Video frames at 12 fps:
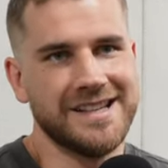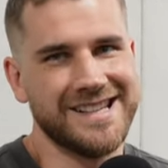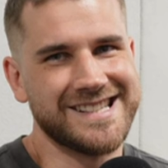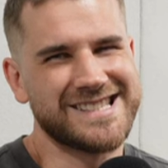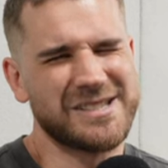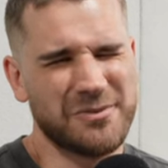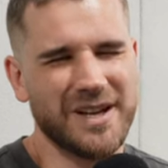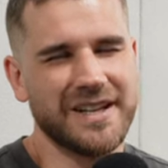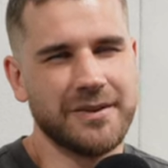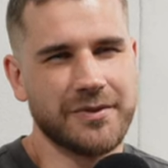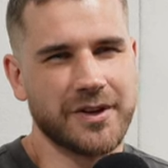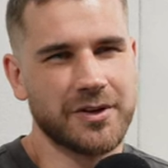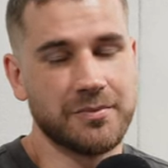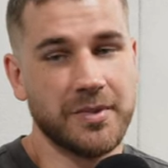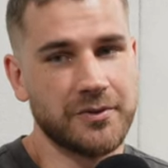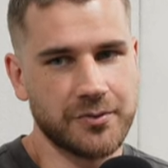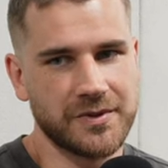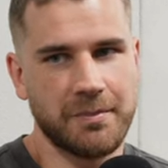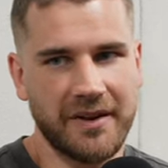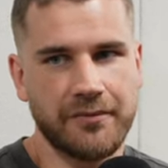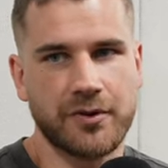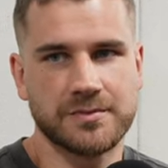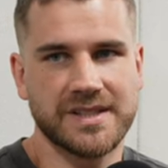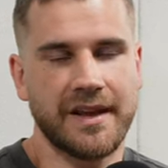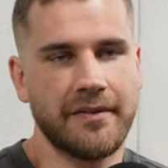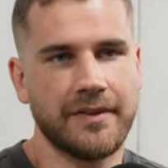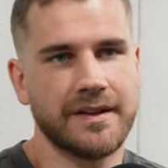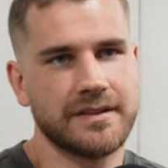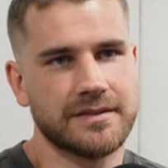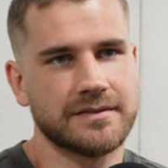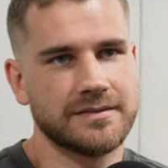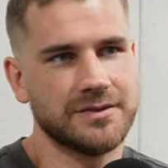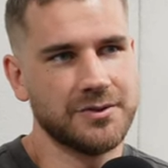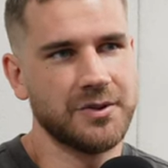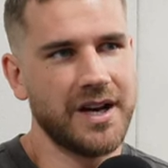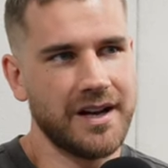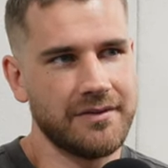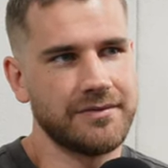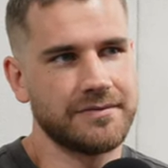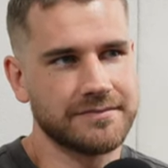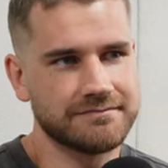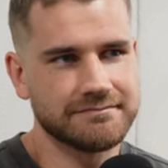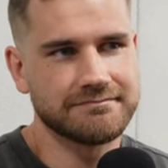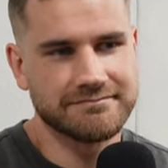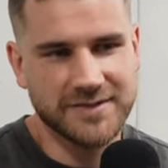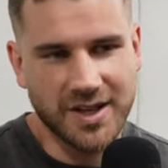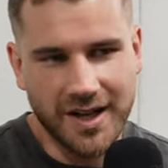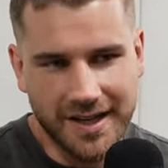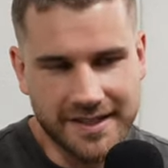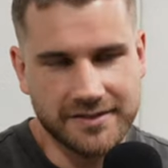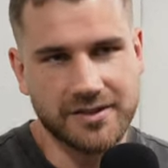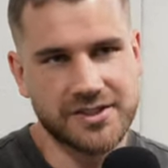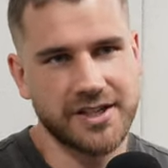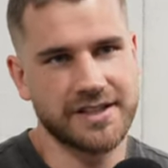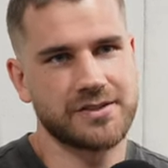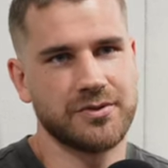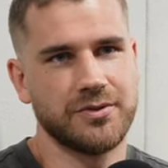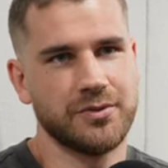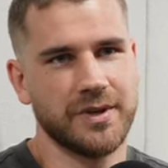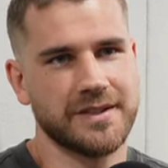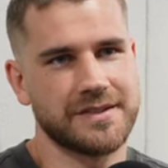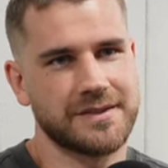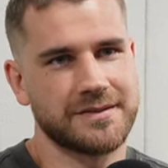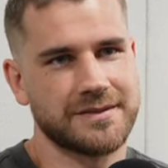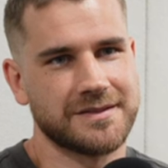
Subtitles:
It's really difficult. But with platforms, I think you have a little chance to do it.